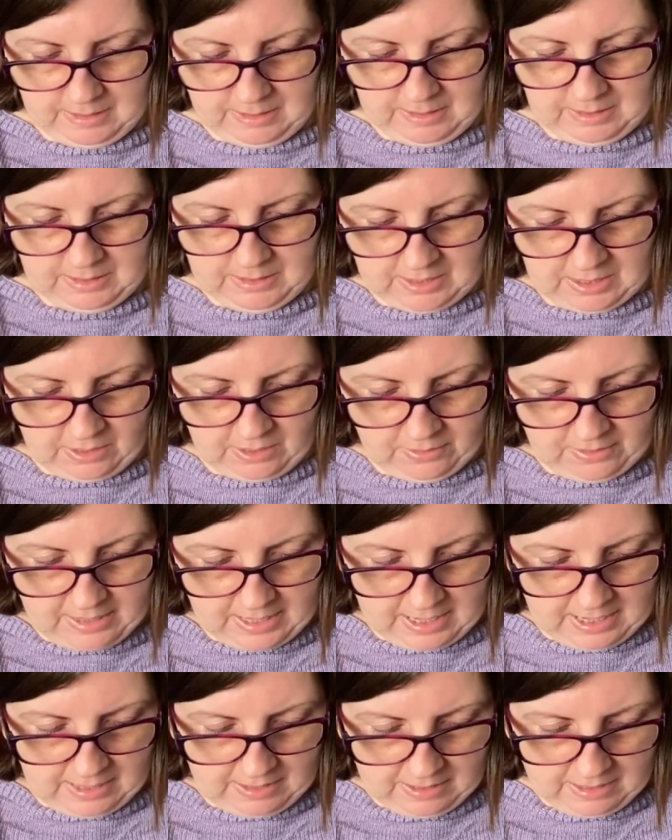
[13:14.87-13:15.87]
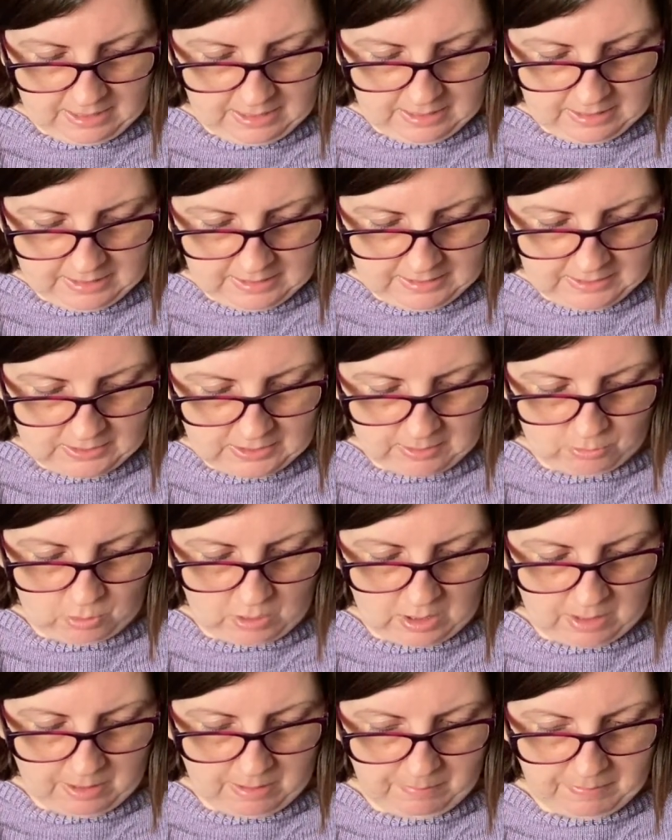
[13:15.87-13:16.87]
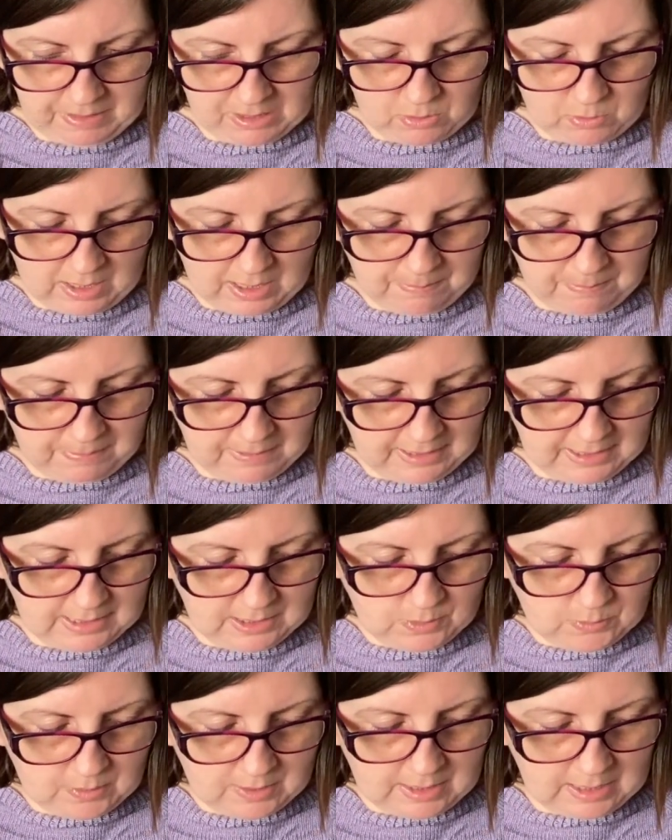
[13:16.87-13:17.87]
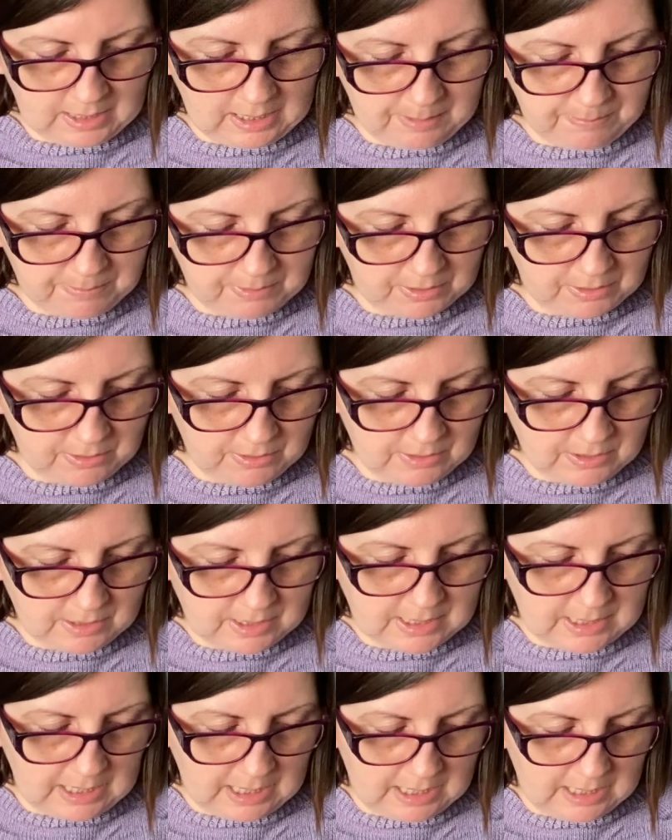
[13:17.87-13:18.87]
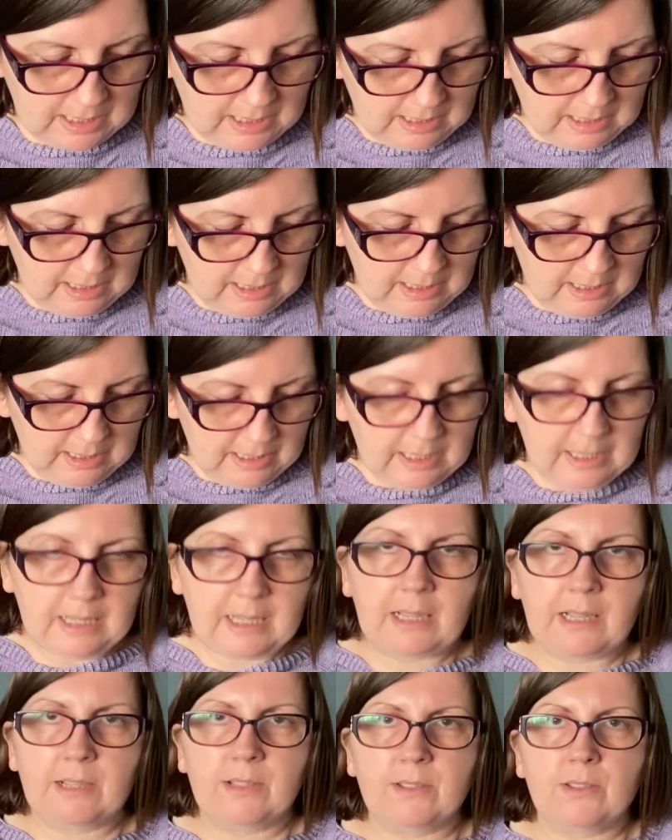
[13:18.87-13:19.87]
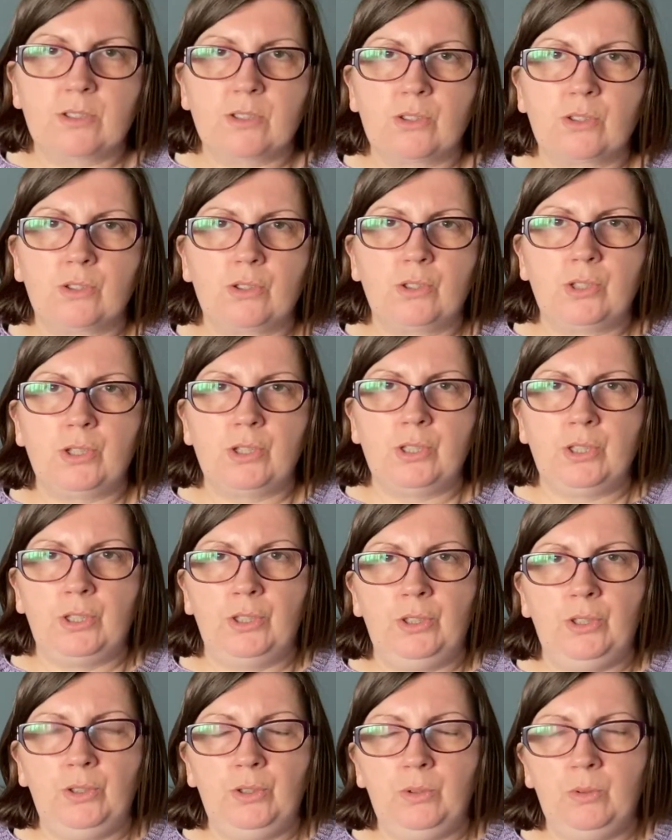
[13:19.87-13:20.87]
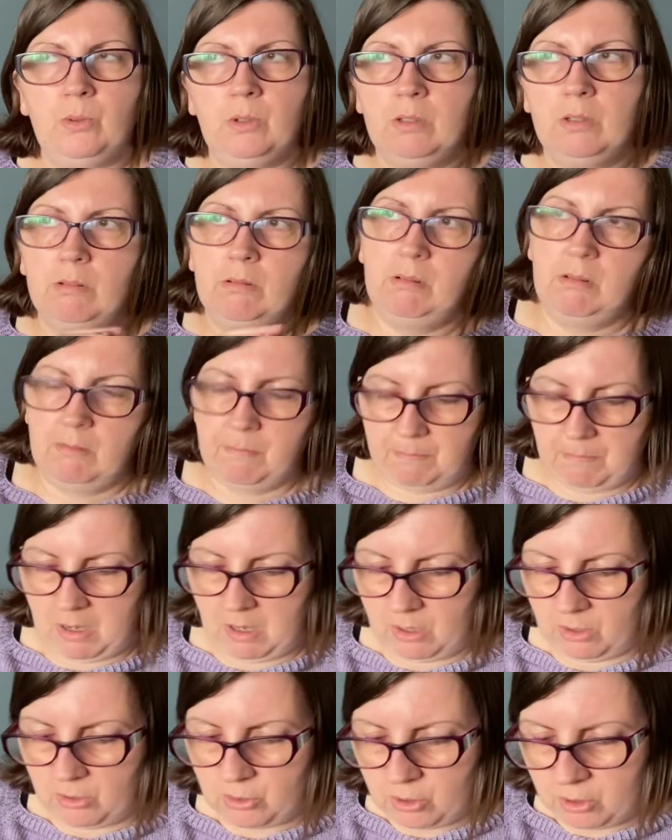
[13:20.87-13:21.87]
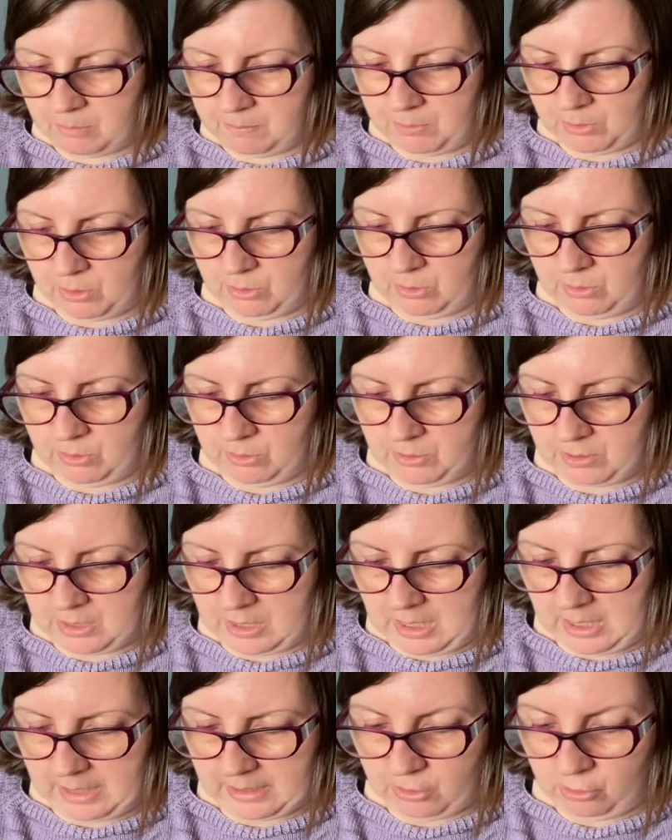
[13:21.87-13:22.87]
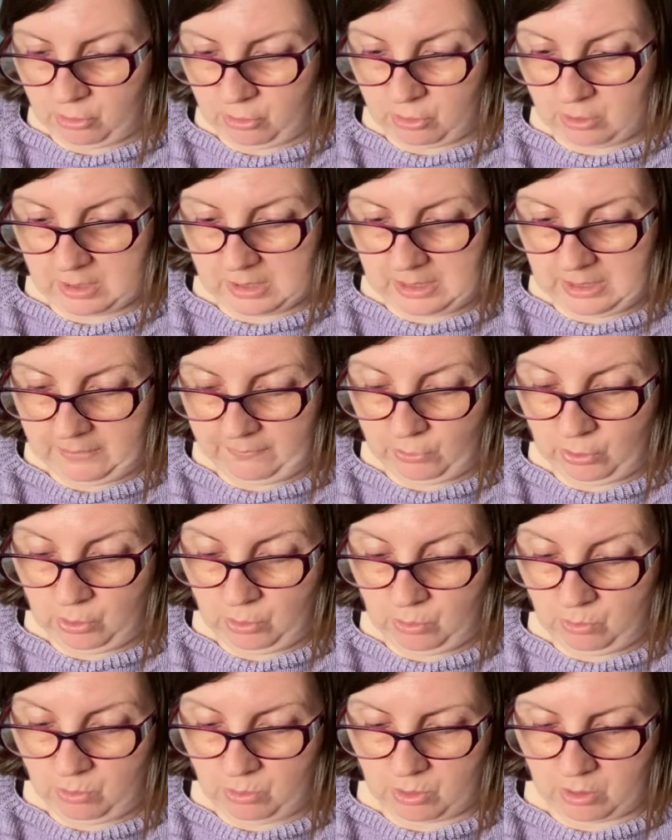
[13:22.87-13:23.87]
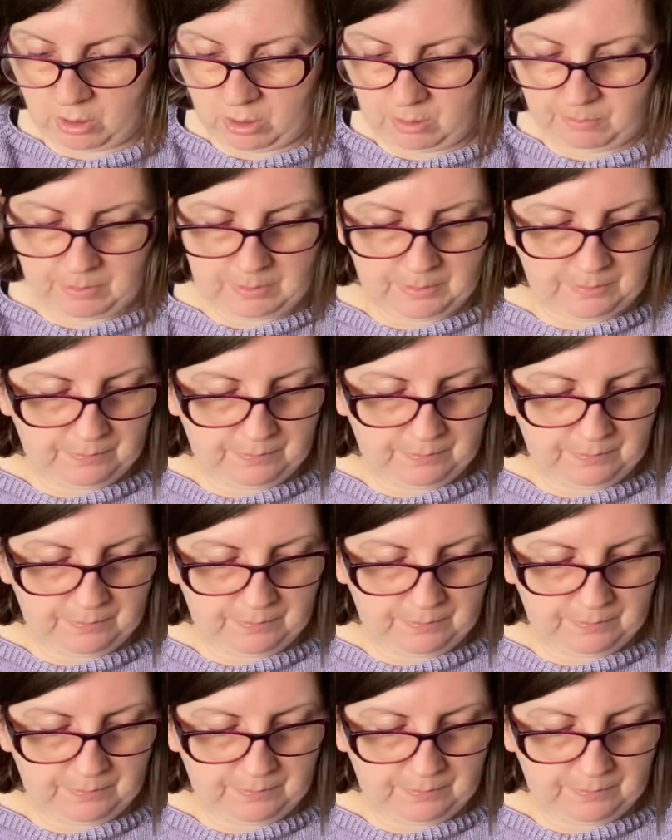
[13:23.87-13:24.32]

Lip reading: So yeah, so I'll be quite pleased with that, because that is 2 partial balls that I can just kind of use up.